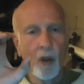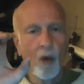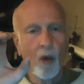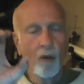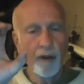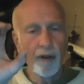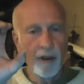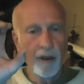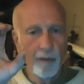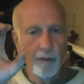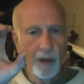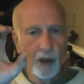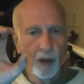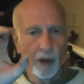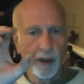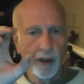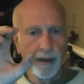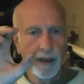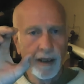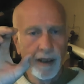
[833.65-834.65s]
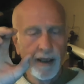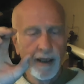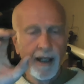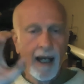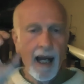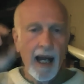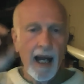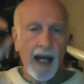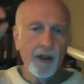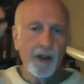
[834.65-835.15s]
over the moon
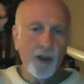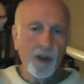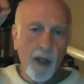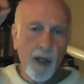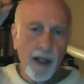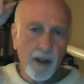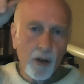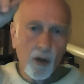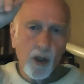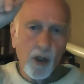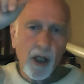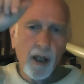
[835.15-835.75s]
and try to